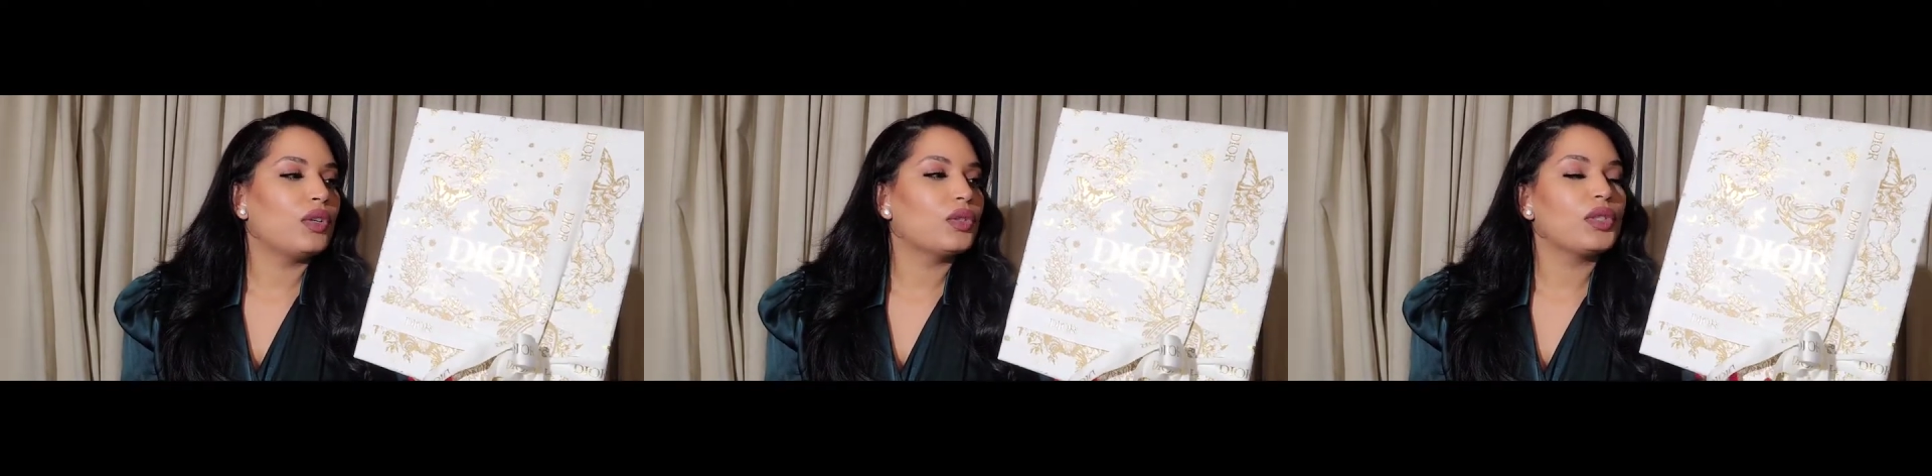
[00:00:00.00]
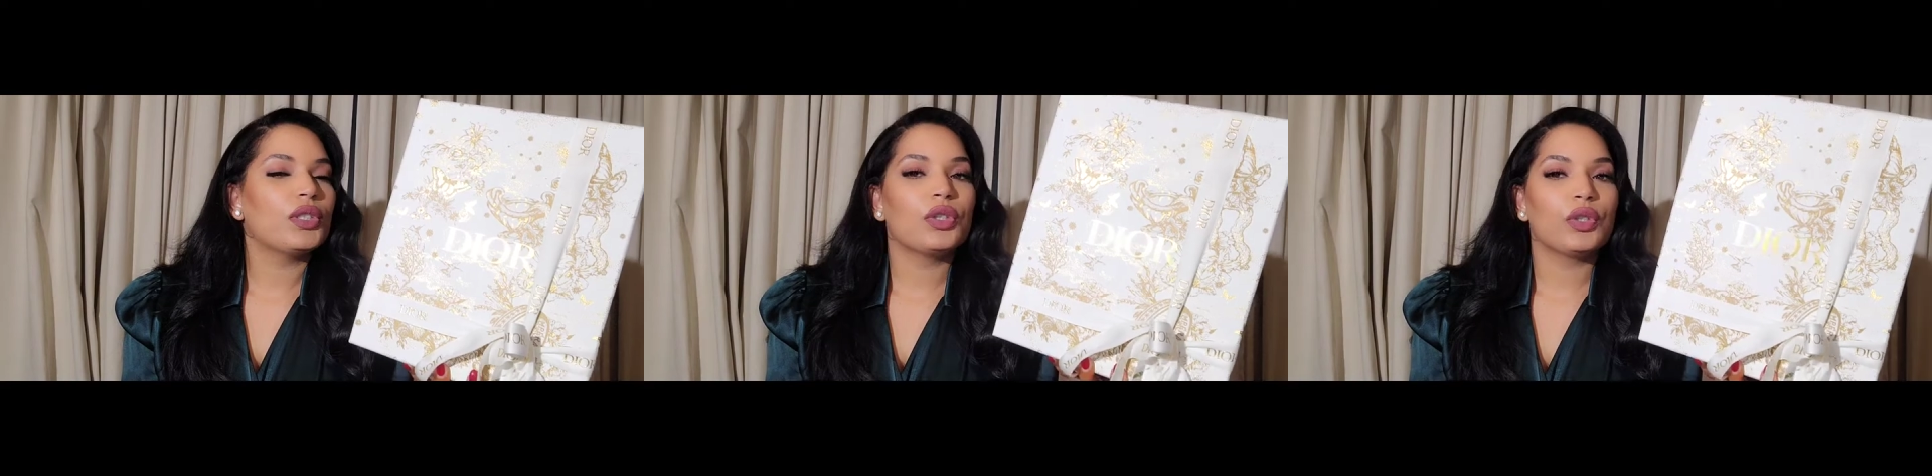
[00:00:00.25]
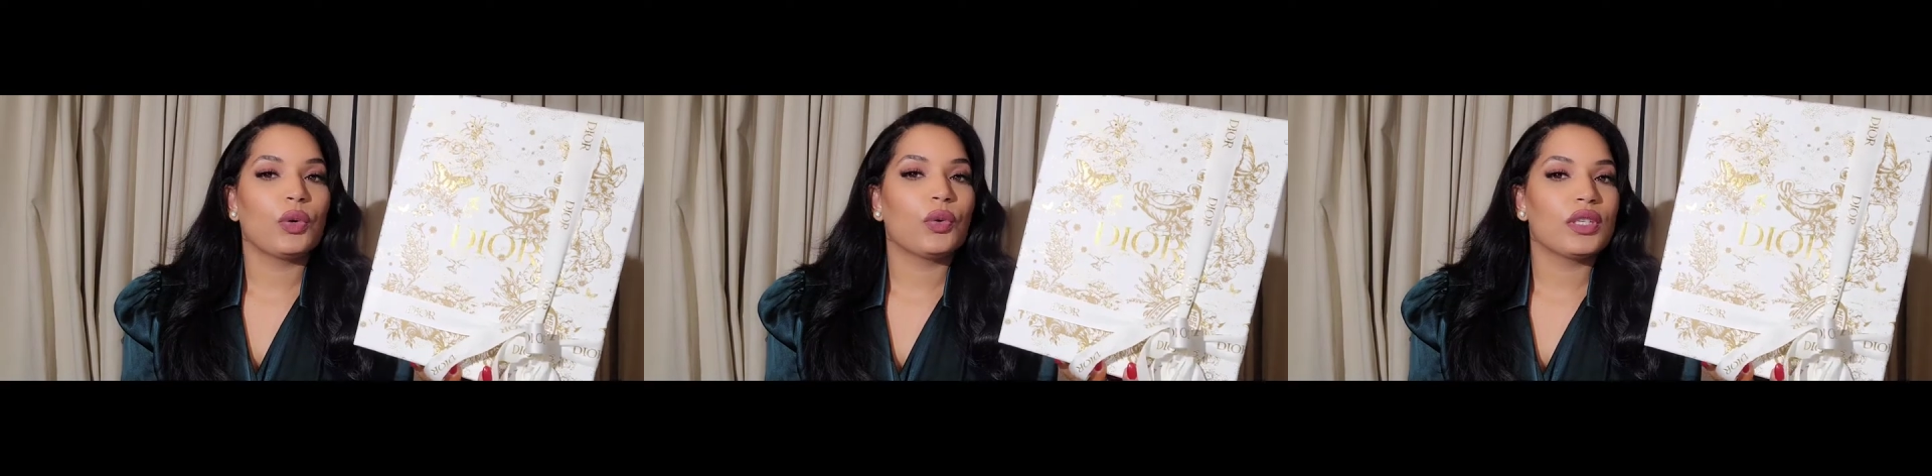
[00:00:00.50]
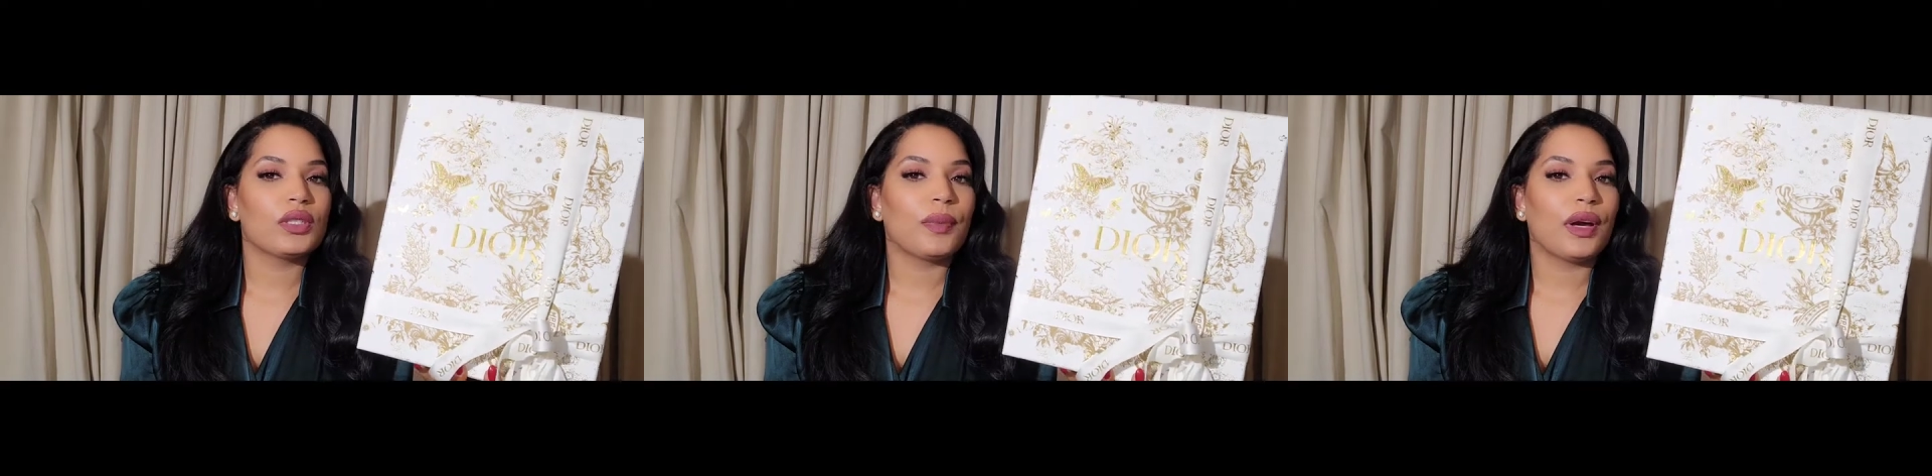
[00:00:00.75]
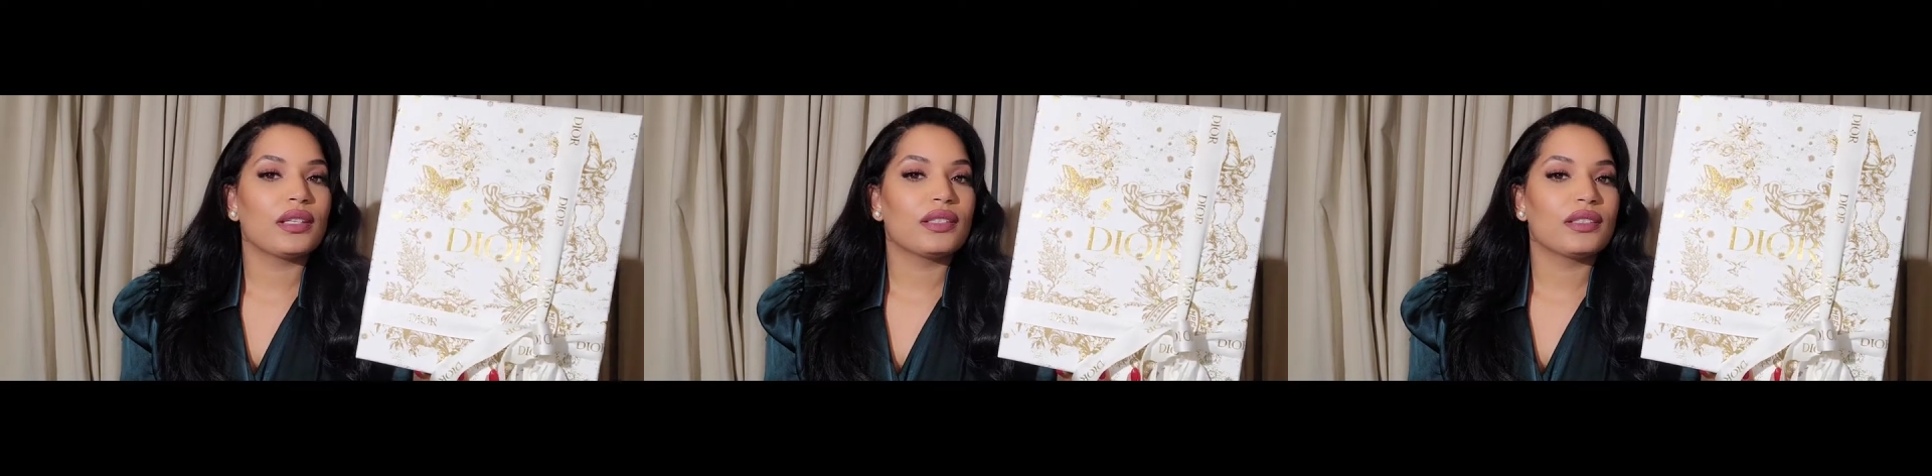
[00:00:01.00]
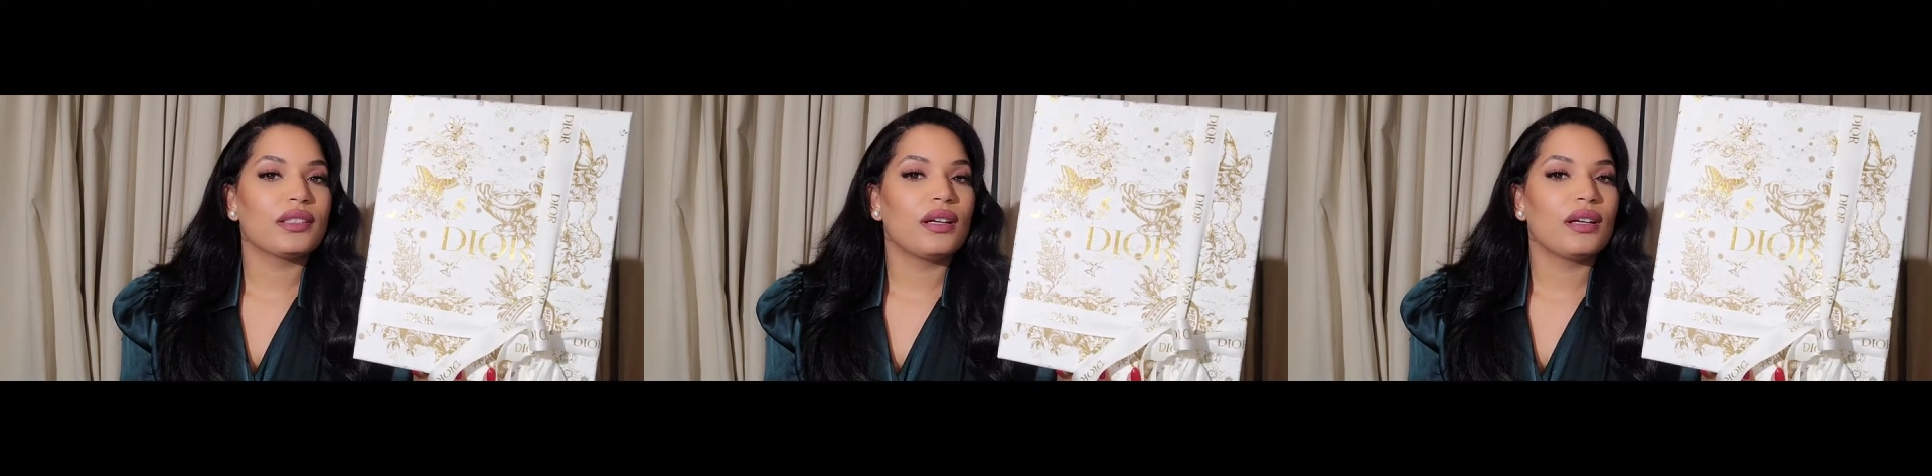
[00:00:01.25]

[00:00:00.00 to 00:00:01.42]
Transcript: usually throw these boxes